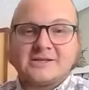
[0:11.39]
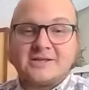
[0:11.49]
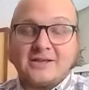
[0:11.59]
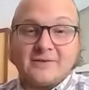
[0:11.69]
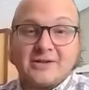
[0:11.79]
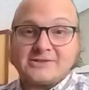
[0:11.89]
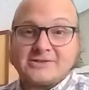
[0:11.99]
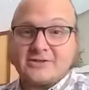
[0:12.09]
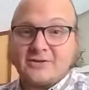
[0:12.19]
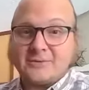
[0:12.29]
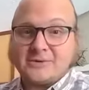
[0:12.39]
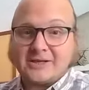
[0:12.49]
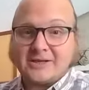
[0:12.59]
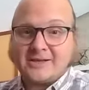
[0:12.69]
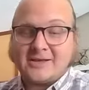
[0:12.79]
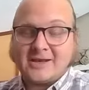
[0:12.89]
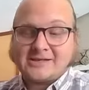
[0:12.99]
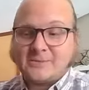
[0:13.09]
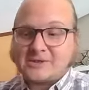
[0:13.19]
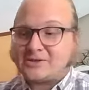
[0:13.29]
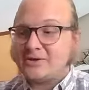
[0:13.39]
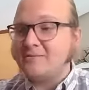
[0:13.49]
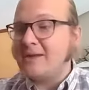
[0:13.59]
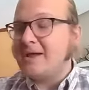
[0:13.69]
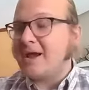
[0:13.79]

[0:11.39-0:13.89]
Cleveland Institute of Music, and Case Western.